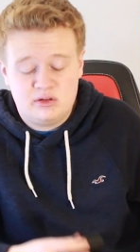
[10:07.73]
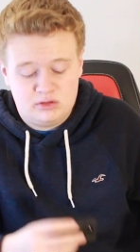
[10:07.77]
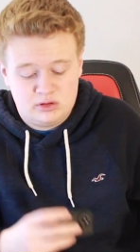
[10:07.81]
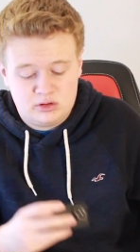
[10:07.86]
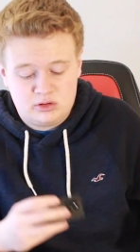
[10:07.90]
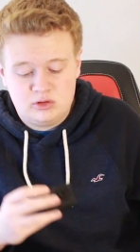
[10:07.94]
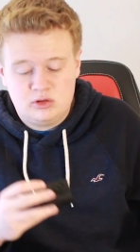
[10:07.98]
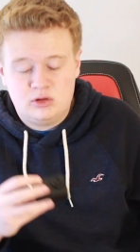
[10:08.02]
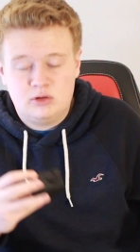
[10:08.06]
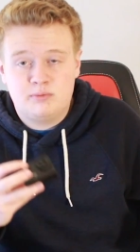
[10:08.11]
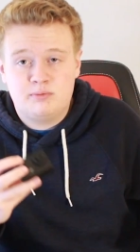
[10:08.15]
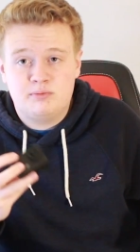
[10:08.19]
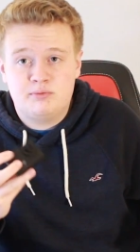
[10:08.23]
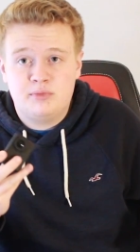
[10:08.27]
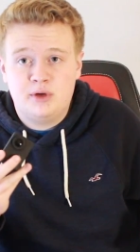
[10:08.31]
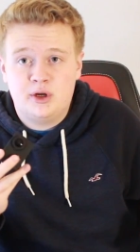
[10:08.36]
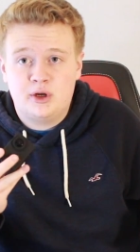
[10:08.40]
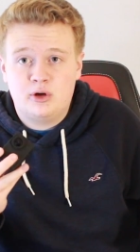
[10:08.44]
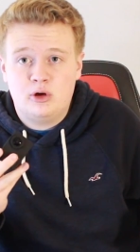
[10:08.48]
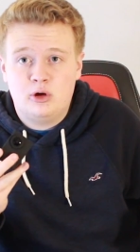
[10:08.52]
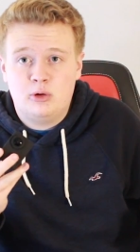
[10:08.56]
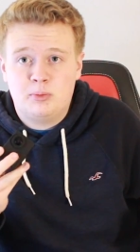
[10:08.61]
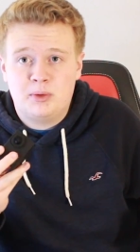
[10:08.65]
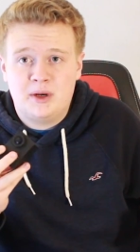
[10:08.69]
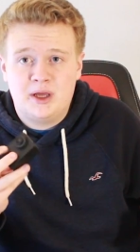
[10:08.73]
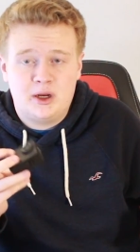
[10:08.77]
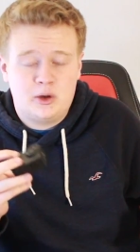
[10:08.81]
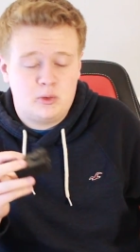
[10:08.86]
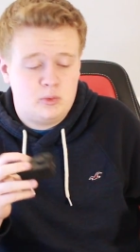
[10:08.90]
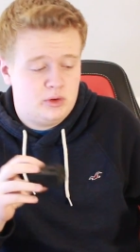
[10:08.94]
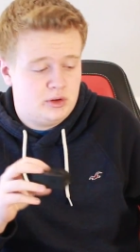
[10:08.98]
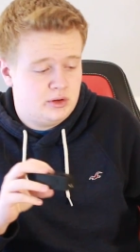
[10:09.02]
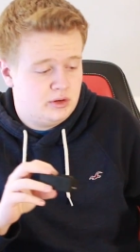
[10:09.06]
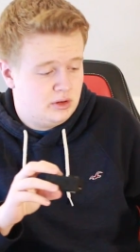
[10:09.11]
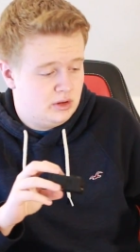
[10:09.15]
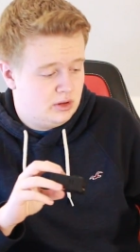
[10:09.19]
I got a black
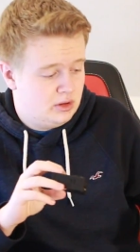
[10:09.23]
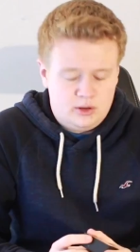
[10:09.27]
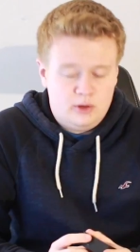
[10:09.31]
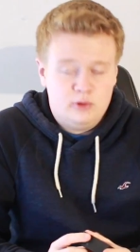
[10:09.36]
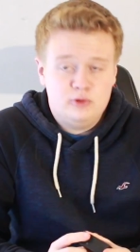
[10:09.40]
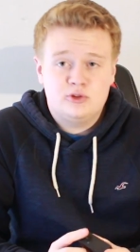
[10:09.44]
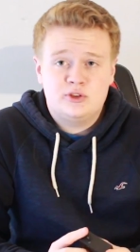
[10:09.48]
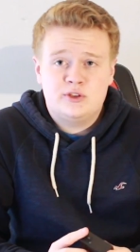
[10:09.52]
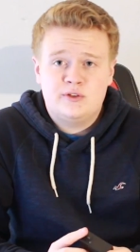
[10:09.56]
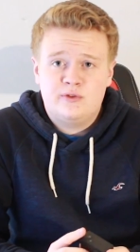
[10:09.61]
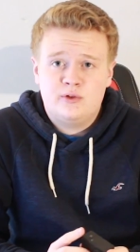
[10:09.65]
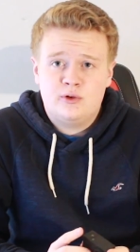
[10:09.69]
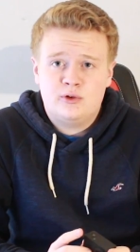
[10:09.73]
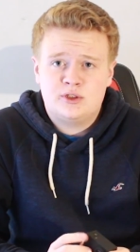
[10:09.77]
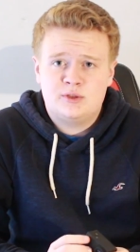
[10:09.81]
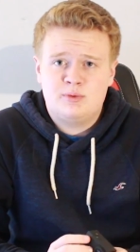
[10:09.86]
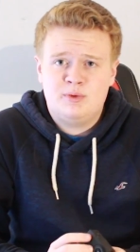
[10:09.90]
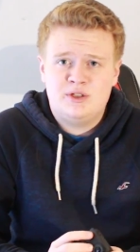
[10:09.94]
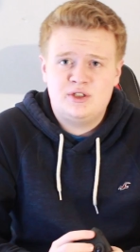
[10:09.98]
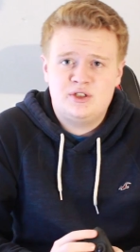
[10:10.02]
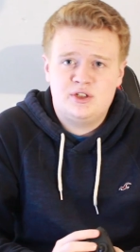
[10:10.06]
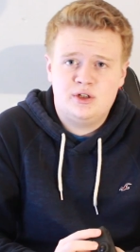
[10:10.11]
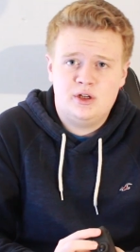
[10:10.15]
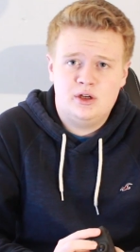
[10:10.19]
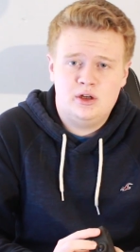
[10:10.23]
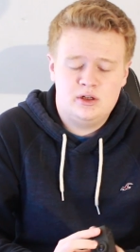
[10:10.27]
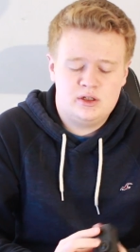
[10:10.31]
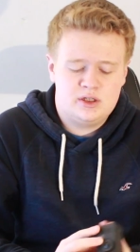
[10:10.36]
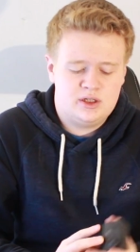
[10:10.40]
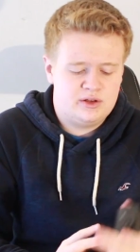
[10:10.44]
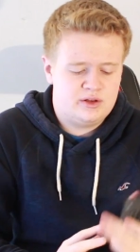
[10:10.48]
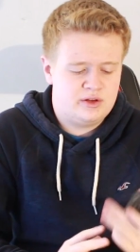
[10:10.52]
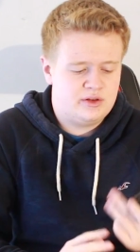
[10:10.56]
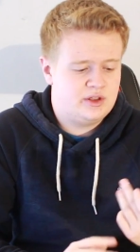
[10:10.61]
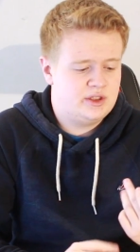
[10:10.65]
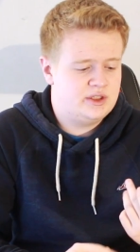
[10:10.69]
one. I also forgot to mention
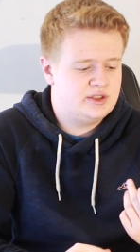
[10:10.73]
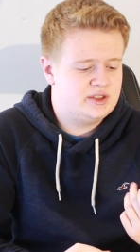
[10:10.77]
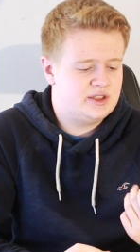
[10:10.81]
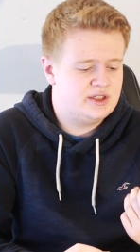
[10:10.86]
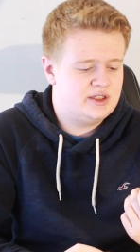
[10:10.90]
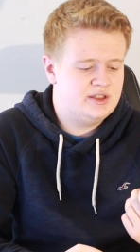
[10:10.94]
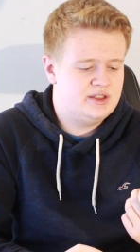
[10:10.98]
earlier that this